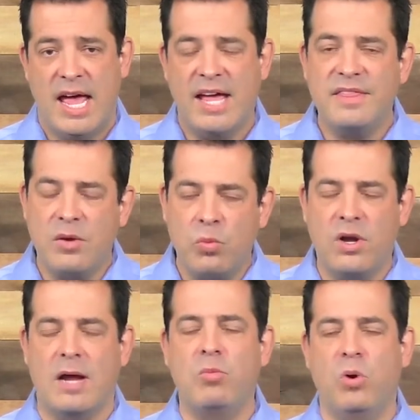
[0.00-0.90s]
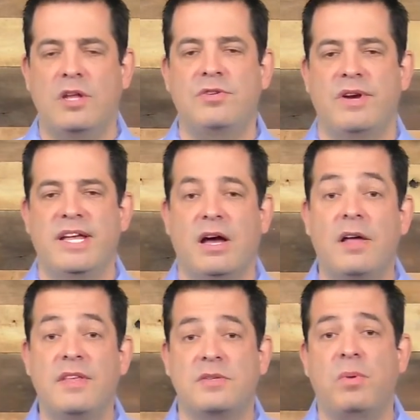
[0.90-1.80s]
And that what I'm wondering
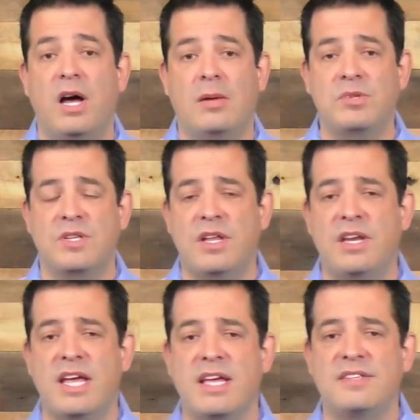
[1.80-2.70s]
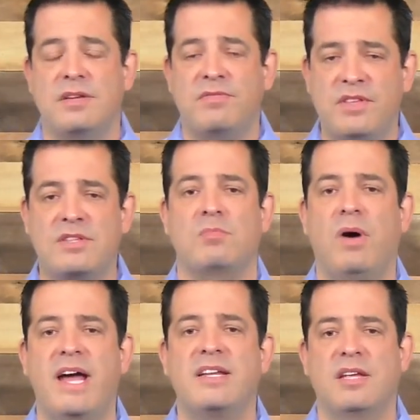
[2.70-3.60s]
on this Palm Sunday is if this
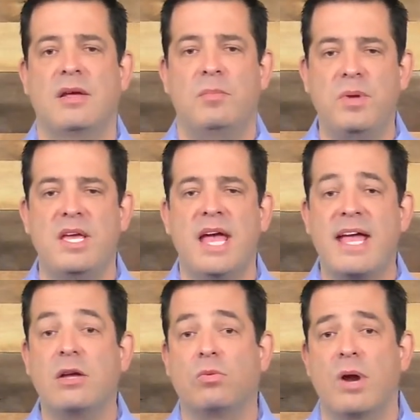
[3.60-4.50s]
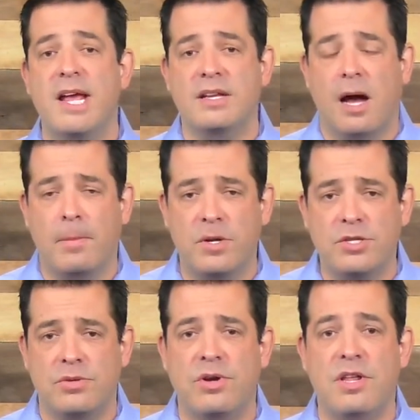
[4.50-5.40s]
might be a great
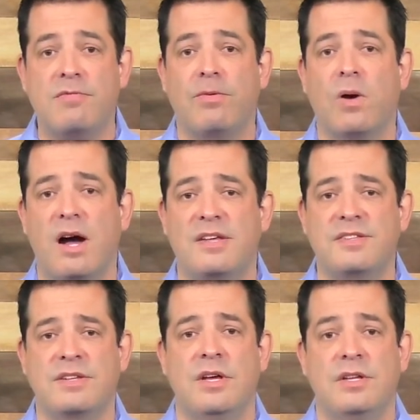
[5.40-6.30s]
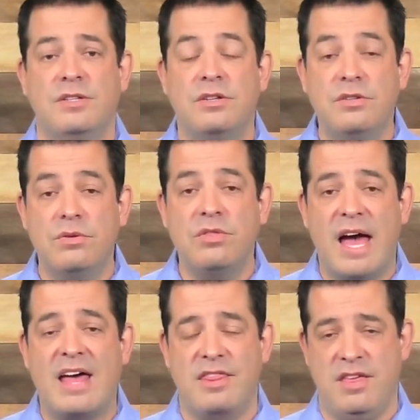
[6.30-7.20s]
opportunity for us to do
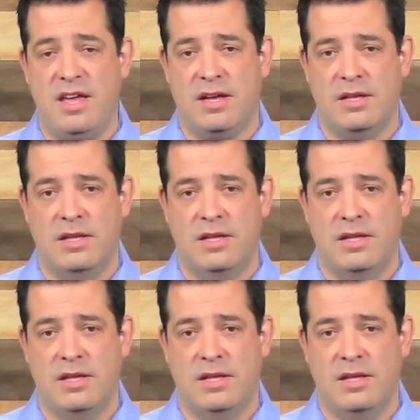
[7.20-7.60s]
that thing,